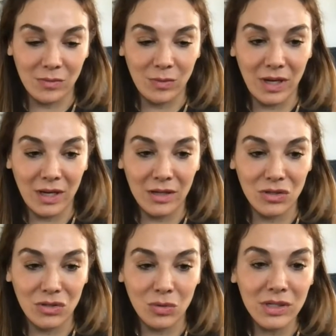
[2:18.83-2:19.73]
we
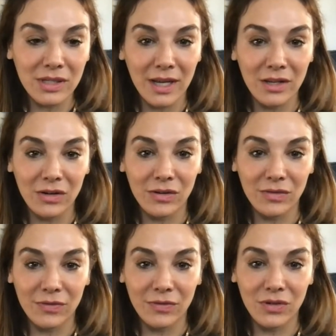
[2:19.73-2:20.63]
toured
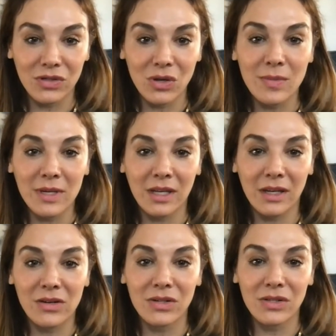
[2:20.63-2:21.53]
together for so many
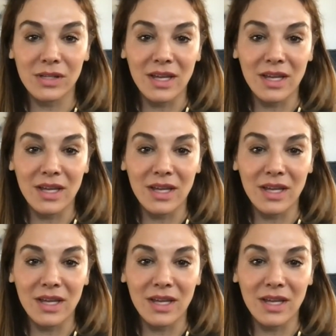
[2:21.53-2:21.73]
years,